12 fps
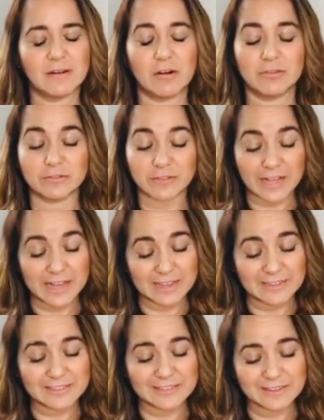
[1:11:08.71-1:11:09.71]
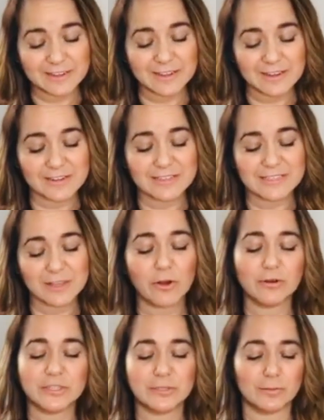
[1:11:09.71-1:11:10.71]
a lot, and it's
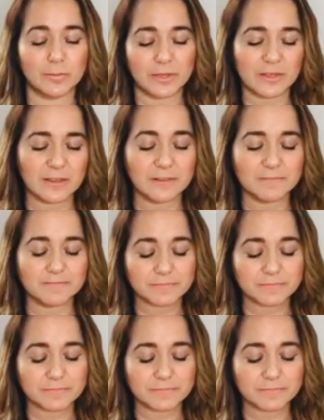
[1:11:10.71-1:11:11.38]
going to be